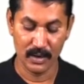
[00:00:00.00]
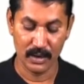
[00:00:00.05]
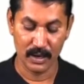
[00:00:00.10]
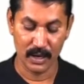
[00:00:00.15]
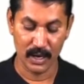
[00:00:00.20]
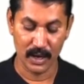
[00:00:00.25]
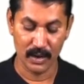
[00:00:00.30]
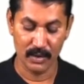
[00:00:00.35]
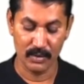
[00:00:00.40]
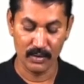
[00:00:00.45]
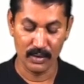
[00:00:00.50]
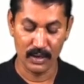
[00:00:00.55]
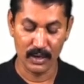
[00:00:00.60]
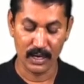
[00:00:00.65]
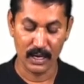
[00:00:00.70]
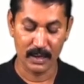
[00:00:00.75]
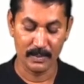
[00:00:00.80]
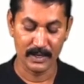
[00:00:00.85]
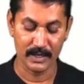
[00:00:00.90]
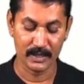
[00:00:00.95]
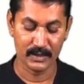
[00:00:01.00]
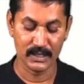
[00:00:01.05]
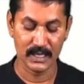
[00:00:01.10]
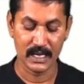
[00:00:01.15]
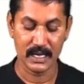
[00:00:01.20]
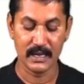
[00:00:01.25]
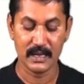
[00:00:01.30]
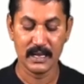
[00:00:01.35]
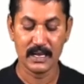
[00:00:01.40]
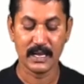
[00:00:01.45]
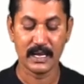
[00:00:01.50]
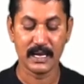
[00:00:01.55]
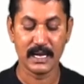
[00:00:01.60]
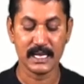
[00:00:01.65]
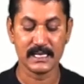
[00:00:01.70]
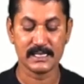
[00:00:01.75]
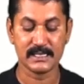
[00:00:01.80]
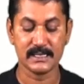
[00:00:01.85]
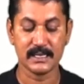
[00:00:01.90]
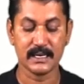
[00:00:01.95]
Now, coming to the
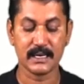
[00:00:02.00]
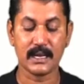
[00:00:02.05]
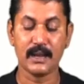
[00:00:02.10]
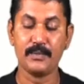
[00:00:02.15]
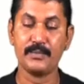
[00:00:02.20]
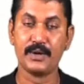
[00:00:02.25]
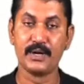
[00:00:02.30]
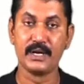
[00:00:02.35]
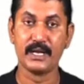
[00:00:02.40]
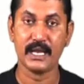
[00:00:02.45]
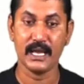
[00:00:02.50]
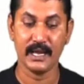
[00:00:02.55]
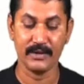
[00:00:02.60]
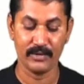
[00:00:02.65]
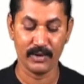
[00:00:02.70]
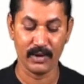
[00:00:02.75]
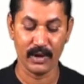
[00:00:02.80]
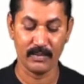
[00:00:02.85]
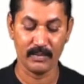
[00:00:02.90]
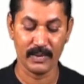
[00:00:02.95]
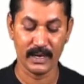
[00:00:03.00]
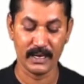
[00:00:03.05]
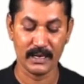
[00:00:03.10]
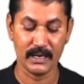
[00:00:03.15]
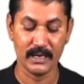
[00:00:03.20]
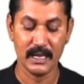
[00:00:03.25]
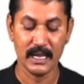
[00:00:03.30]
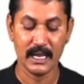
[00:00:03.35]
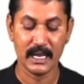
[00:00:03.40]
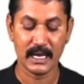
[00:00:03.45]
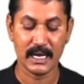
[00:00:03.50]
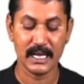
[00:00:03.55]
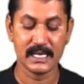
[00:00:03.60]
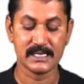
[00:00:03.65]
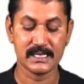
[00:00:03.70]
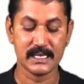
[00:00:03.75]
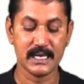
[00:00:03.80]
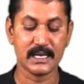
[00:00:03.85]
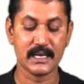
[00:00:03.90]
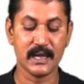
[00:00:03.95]
cluster computing environment.
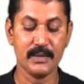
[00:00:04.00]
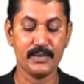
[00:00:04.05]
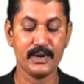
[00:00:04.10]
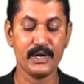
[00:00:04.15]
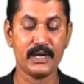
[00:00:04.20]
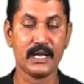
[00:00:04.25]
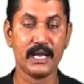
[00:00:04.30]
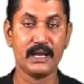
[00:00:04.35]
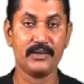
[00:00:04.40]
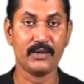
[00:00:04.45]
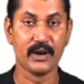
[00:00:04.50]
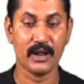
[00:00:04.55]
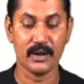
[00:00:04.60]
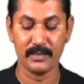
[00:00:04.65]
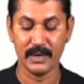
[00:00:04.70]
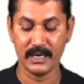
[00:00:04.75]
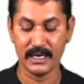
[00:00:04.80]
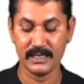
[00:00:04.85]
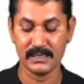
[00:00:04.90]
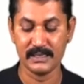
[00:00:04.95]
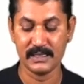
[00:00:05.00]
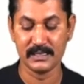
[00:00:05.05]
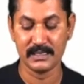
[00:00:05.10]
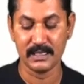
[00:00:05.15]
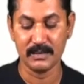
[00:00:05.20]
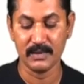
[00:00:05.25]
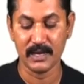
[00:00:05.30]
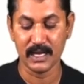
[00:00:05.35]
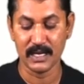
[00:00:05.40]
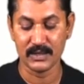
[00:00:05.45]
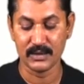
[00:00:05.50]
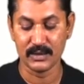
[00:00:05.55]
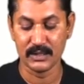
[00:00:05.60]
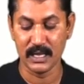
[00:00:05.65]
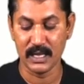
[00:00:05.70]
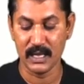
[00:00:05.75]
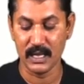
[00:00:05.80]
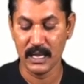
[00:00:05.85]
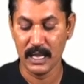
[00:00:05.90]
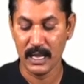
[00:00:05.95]
Clustered computing environment is similar to
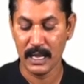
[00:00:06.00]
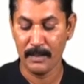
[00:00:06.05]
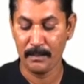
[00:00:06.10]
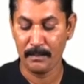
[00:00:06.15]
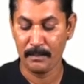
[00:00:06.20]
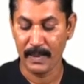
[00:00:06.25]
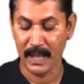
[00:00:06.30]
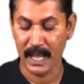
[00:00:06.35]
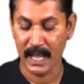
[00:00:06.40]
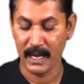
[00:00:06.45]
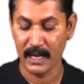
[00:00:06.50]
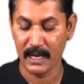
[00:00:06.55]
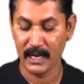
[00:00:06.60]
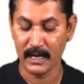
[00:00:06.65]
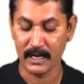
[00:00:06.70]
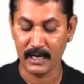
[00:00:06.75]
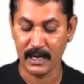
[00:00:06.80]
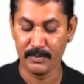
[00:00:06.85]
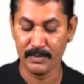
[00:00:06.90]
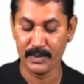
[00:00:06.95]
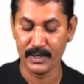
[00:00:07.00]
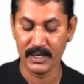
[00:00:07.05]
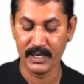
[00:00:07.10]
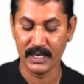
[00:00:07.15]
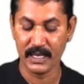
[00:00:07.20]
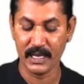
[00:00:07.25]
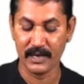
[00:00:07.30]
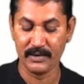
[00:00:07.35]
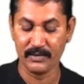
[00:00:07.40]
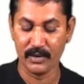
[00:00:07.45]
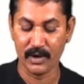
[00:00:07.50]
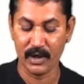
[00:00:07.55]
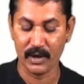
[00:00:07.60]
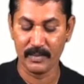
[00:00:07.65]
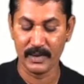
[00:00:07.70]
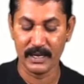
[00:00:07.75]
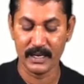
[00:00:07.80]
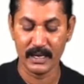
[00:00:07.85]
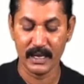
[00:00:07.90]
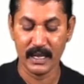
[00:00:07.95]
the parallel computing
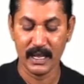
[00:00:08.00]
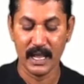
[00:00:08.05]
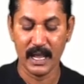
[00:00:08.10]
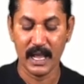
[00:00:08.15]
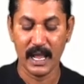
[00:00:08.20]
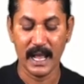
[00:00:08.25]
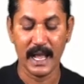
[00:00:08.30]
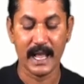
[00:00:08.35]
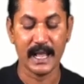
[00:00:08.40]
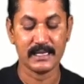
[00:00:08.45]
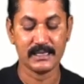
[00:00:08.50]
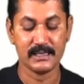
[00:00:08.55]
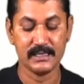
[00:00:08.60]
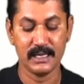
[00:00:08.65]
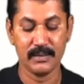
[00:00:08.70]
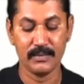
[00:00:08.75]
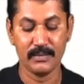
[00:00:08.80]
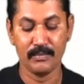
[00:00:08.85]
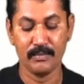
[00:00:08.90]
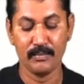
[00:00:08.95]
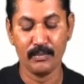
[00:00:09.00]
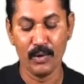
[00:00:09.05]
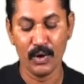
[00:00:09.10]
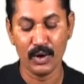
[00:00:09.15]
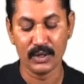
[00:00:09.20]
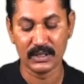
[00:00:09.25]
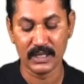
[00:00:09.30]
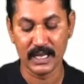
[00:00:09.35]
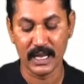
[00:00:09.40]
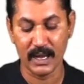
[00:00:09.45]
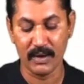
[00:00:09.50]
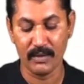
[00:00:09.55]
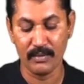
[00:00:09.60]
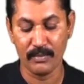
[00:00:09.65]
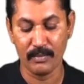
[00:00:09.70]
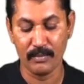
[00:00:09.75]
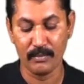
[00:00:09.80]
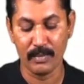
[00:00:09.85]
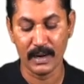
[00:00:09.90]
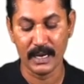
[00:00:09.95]
environment, as they both
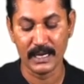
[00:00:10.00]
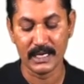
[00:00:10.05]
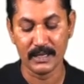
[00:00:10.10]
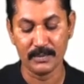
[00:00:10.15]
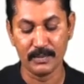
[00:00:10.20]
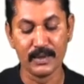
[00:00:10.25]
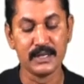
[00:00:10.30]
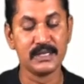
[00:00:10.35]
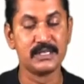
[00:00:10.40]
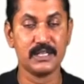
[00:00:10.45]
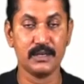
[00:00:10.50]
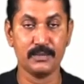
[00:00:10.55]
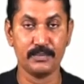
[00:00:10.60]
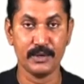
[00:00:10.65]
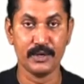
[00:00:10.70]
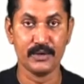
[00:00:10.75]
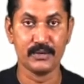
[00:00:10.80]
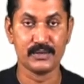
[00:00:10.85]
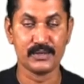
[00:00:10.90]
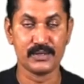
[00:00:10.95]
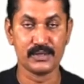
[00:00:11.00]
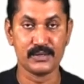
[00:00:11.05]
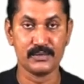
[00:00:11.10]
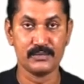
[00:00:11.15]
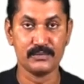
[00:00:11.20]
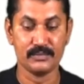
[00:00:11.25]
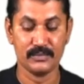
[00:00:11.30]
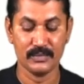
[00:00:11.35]
have multiple CPUs.